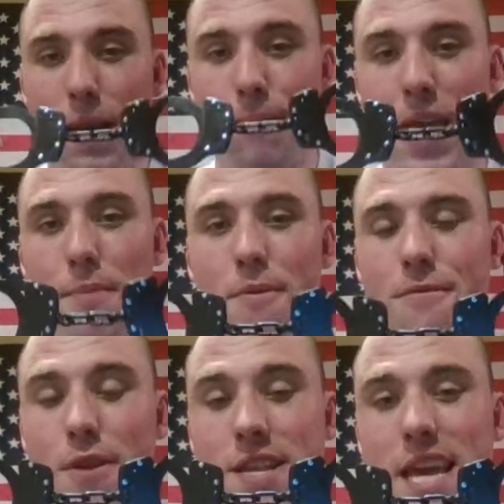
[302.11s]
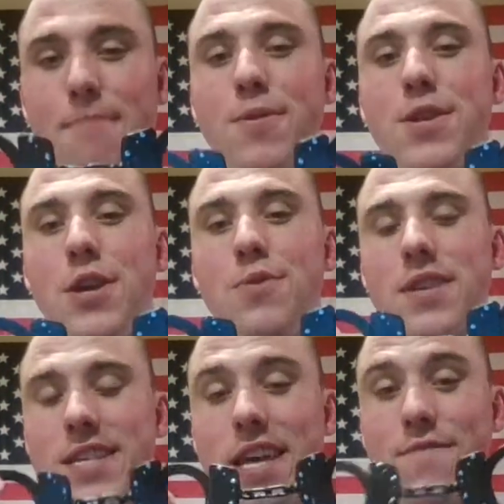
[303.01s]
be able, for example, to use
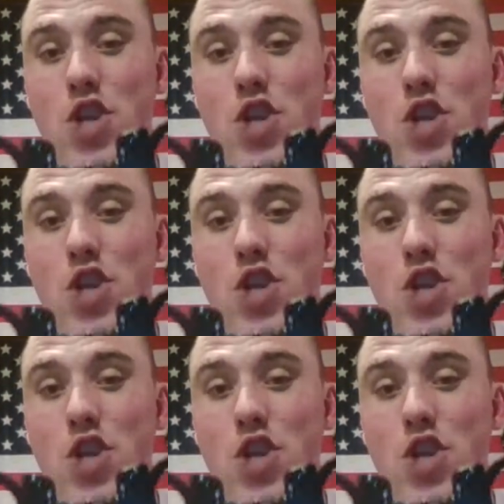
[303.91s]
a set of